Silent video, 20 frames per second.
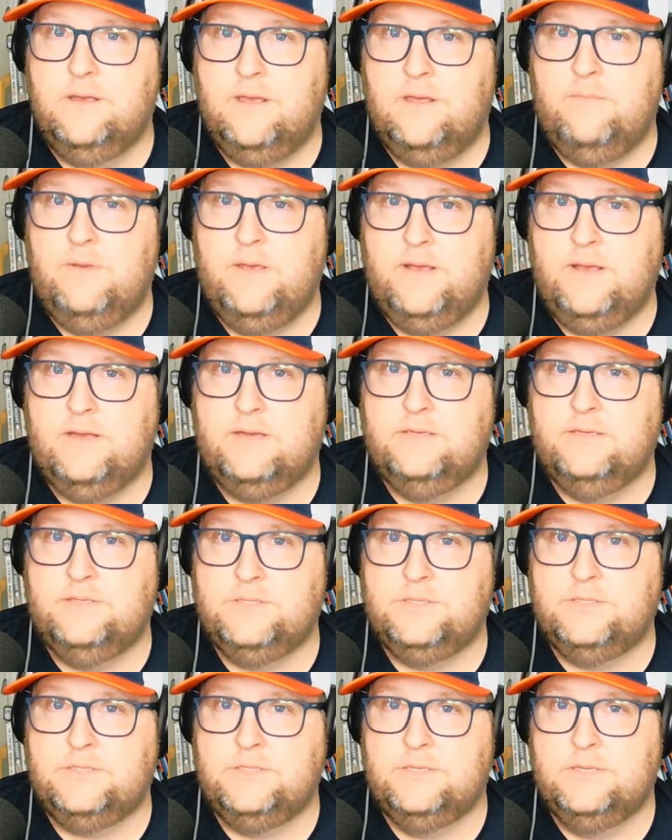And
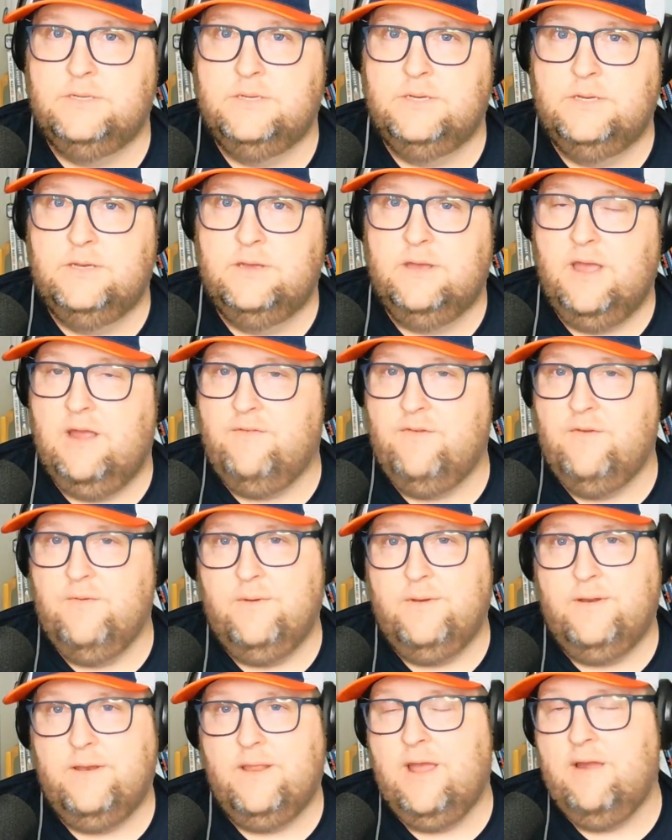because
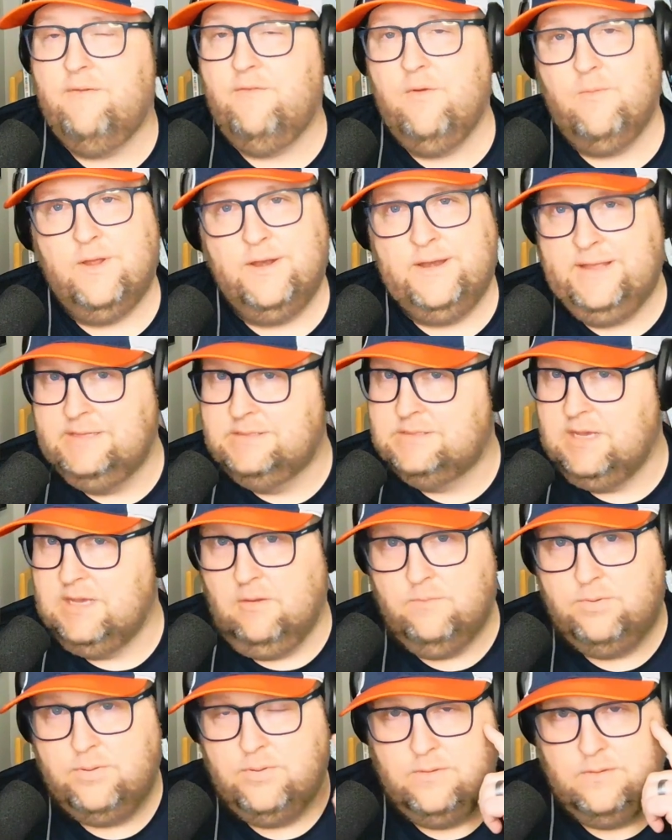everyone needs
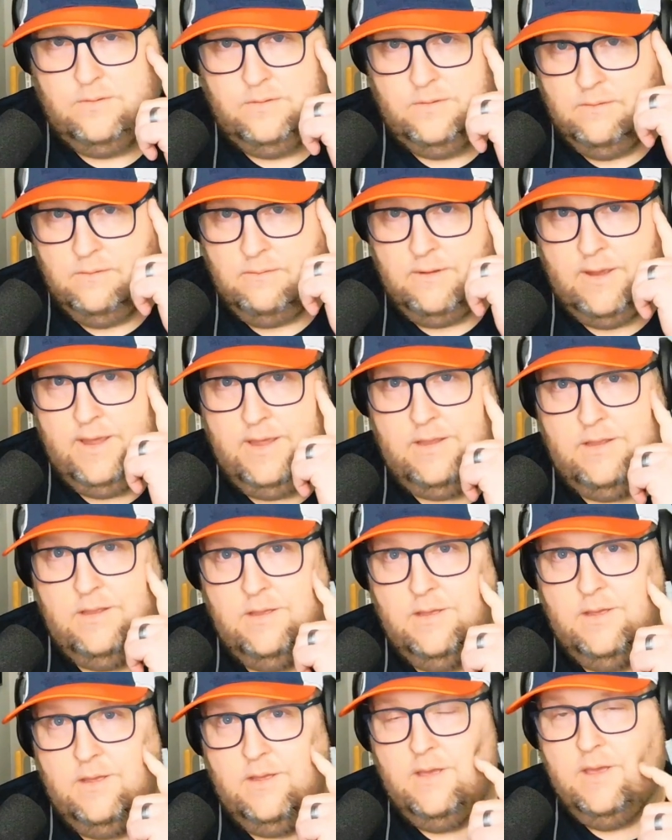help, right?
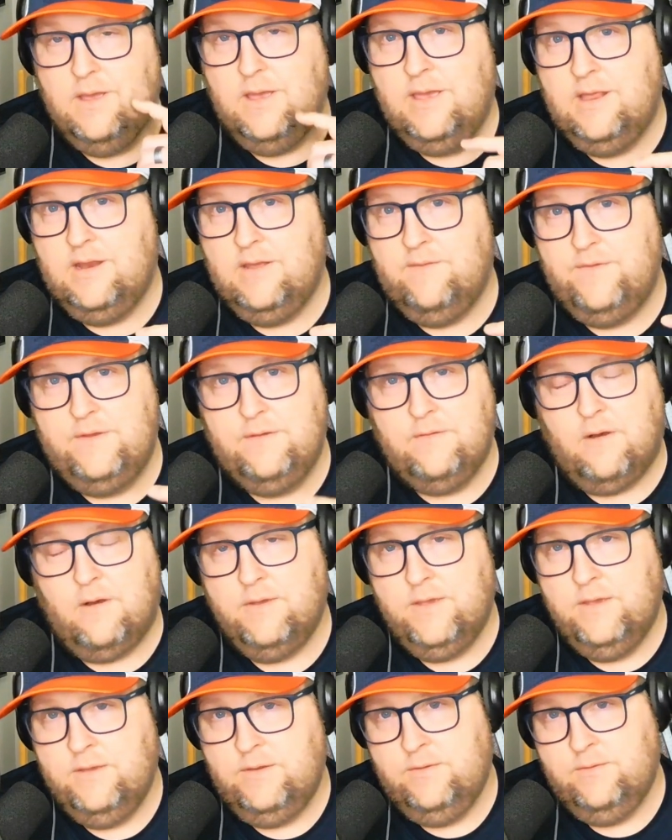And if
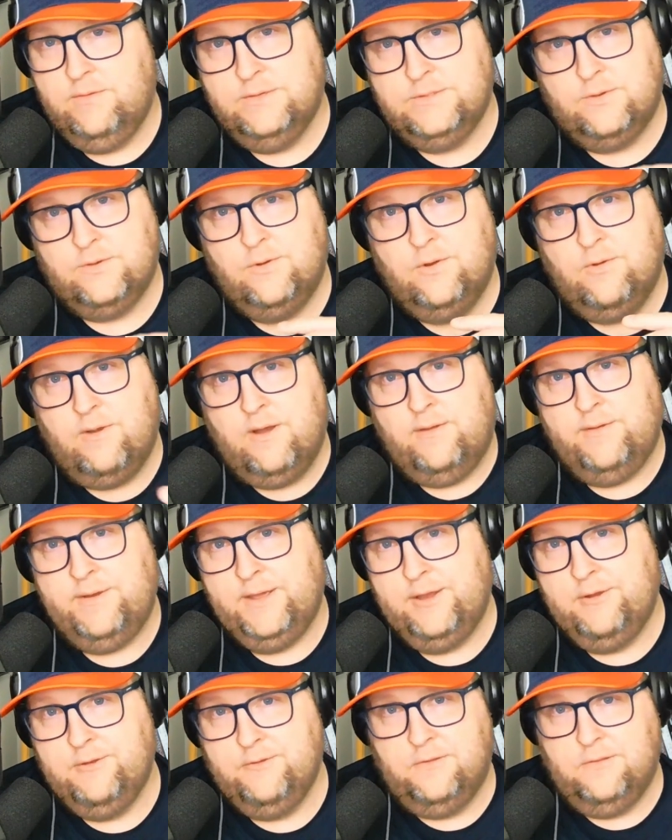all you do is go around
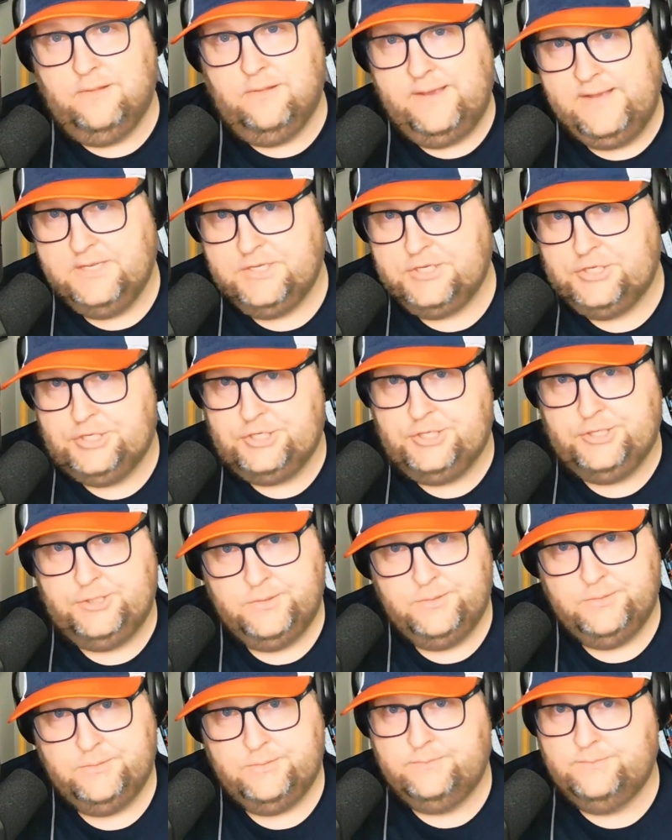and you're the leech,
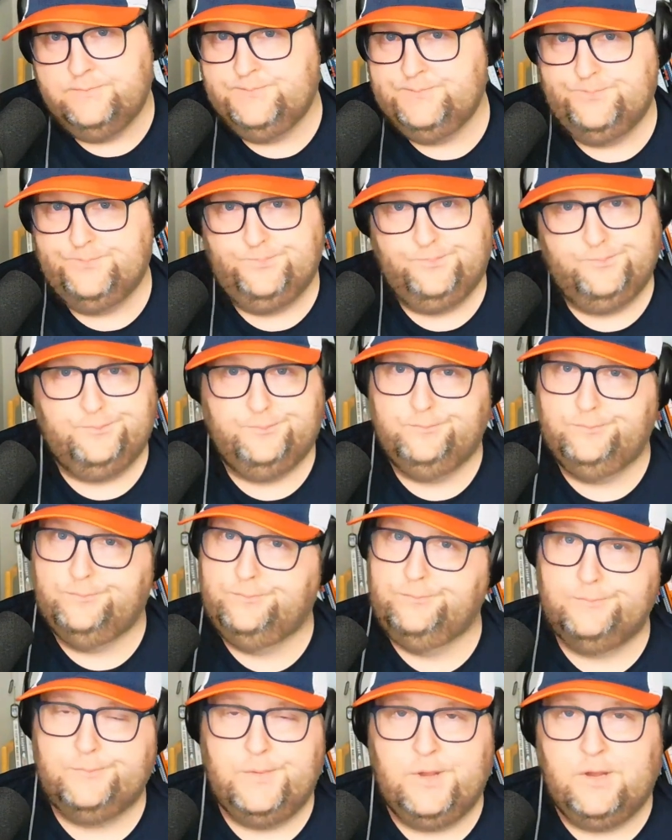
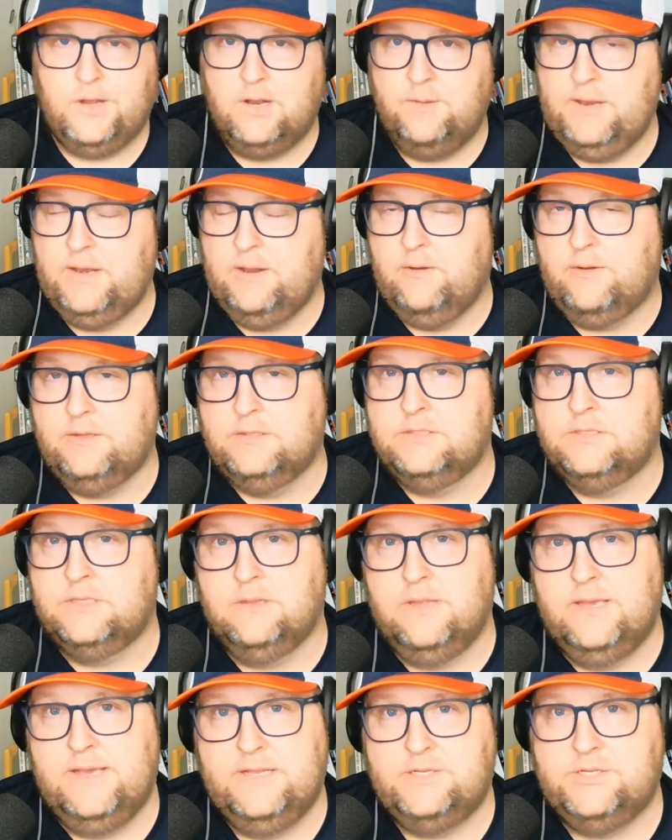you're going to be known as
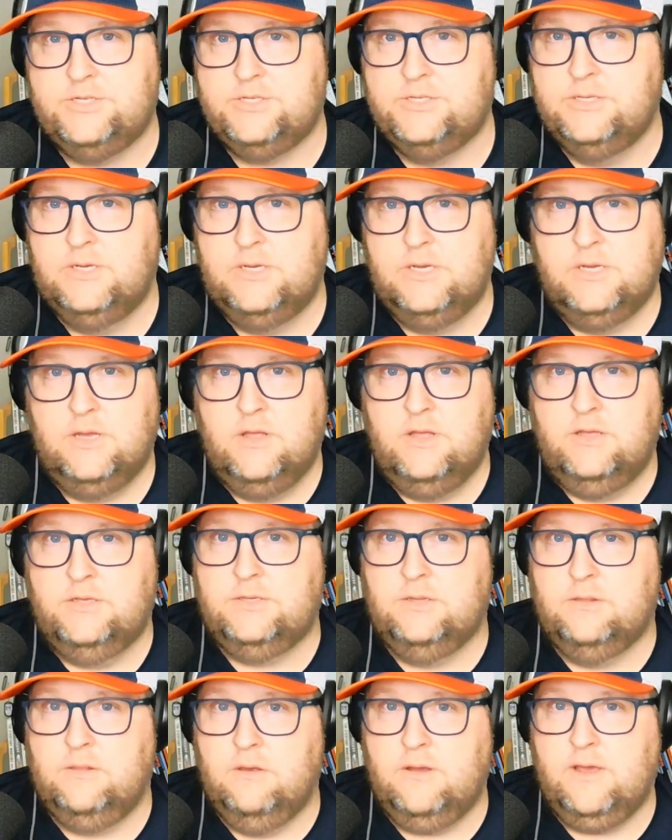the leech.
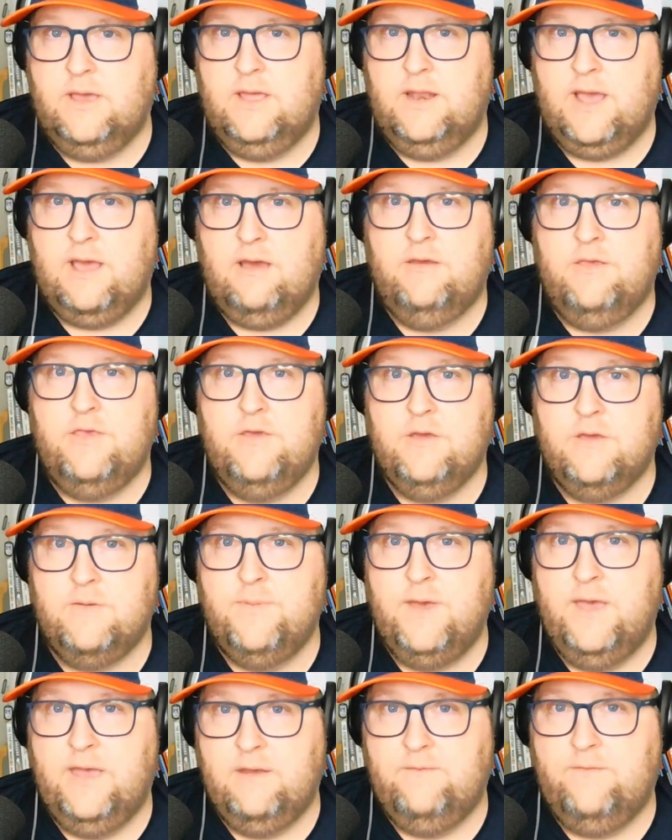So look at how you
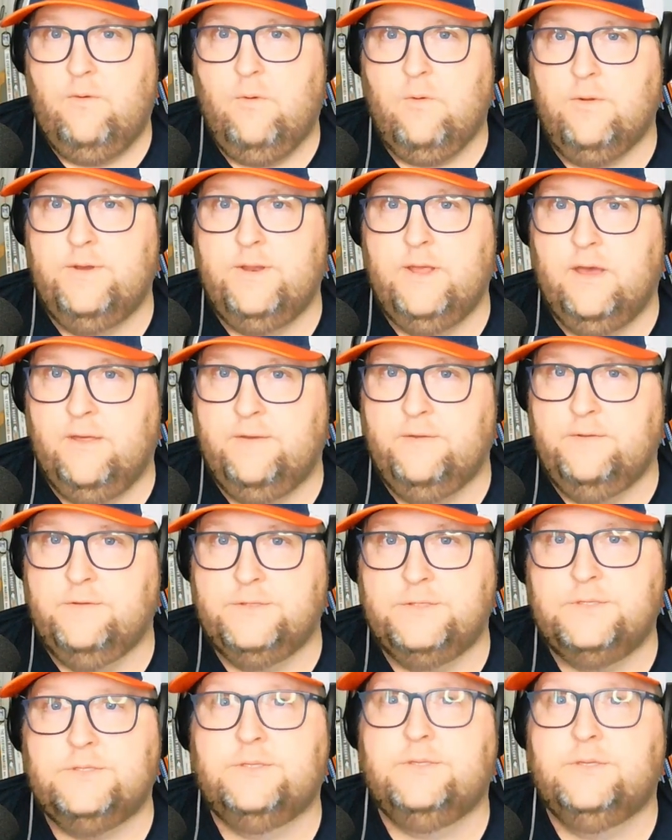can pay it forward to
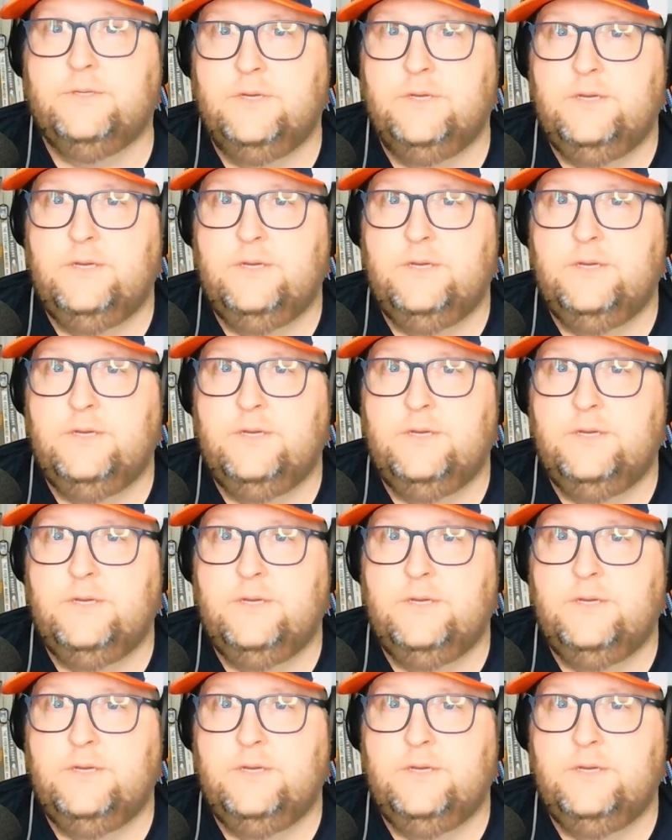others.